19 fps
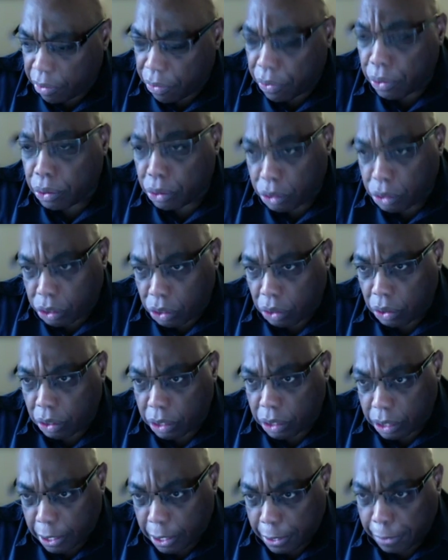food
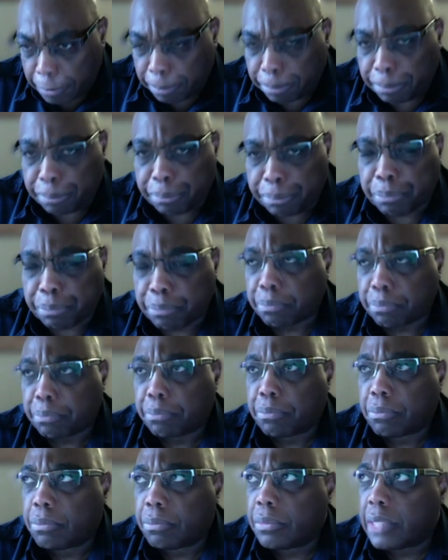stores,
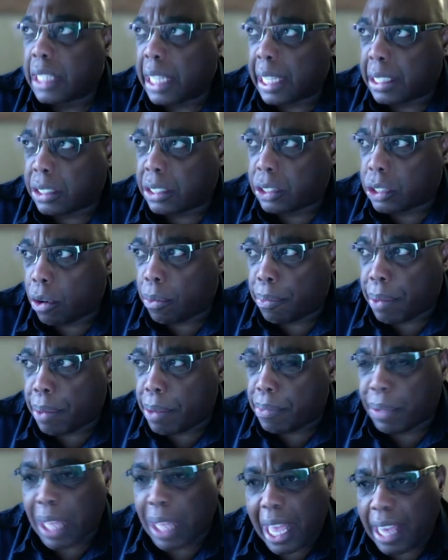and so
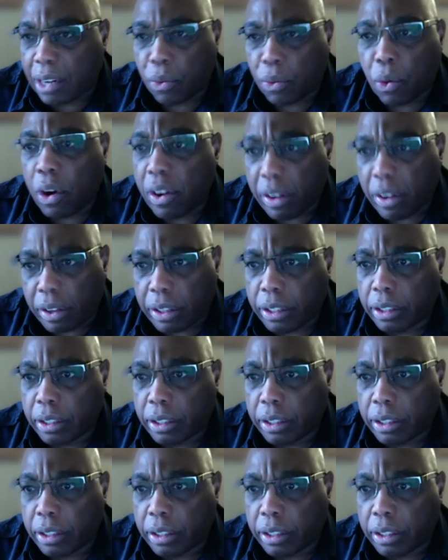people are out of work.